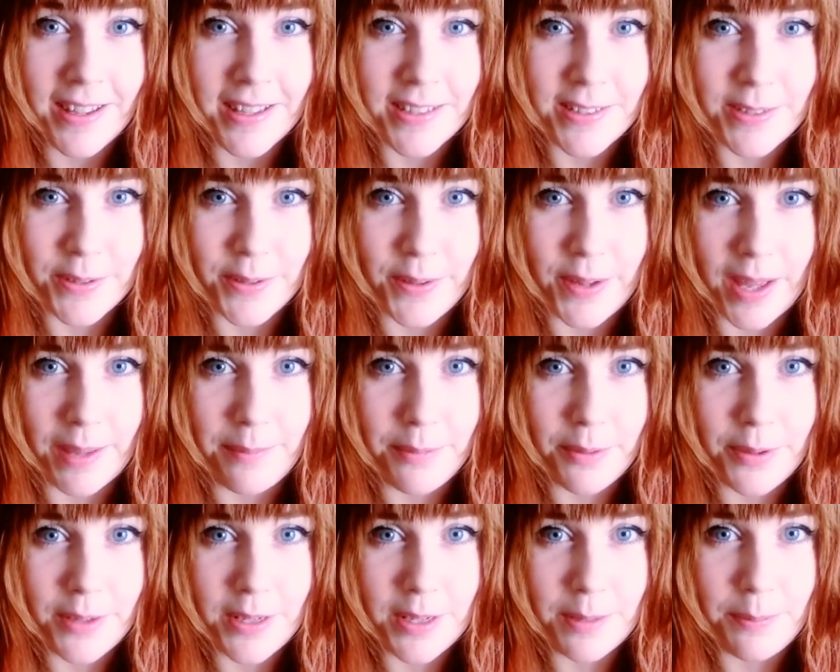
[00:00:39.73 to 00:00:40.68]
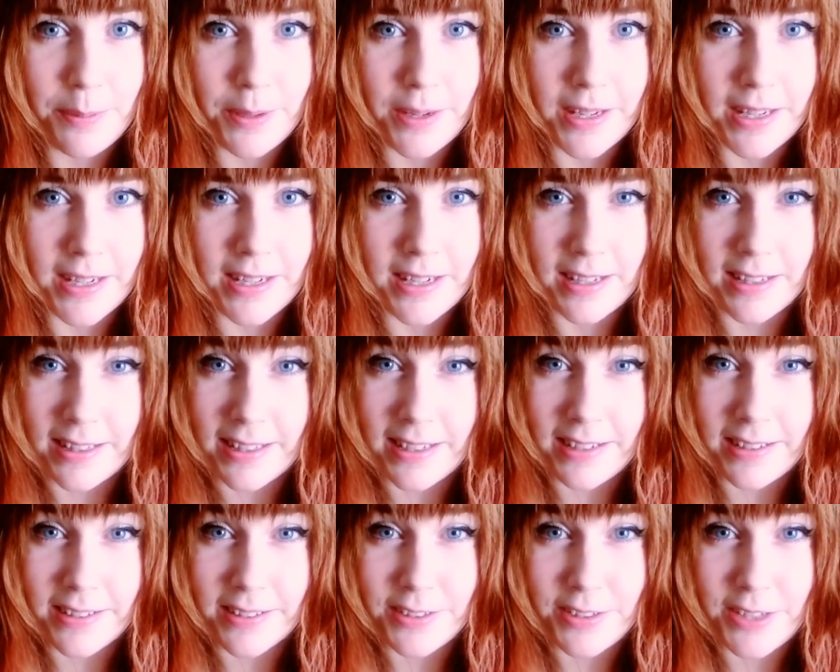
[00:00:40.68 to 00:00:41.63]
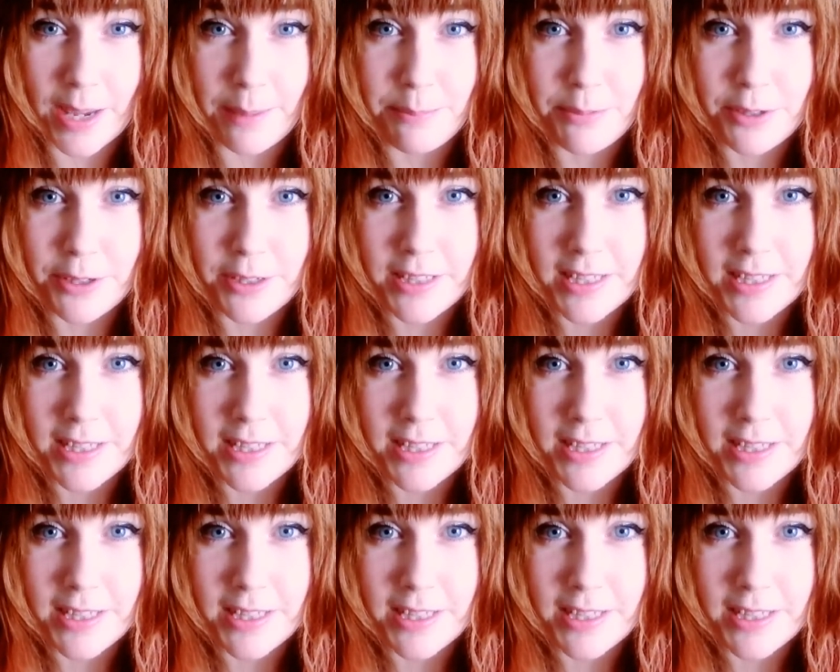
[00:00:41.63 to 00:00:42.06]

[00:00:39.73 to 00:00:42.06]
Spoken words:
so I'm going to put in little chapter